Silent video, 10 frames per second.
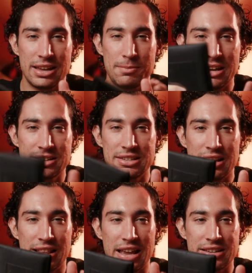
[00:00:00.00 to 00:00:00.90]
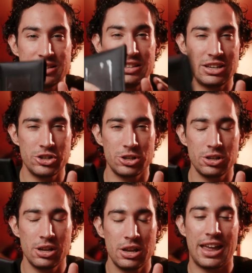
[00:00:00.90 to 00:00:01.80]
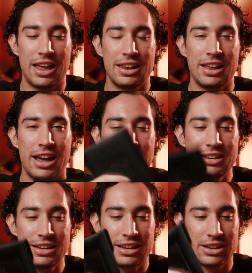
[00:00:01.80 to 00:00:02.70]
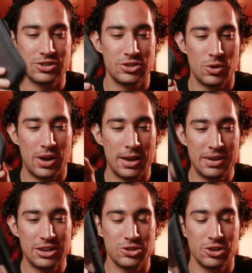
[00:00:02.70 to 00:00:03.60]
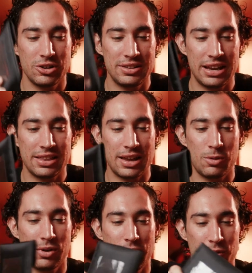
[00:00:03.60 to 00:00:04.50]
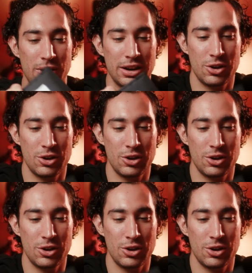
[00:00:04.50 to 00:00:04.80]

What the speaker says: It makes it less digital, and I dig it. So I make sure to take that wherever I